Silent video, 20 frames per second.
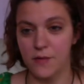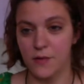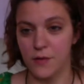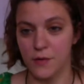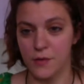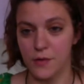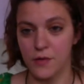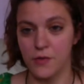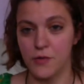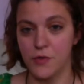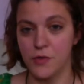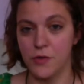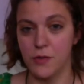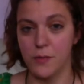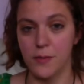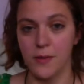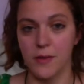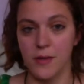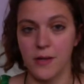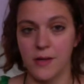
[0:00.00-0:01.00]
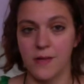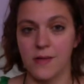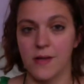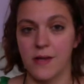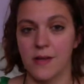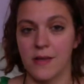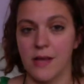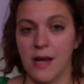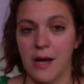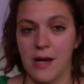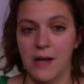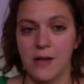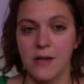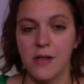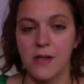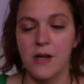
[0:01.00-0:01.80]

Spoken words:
on YouTube and things like that.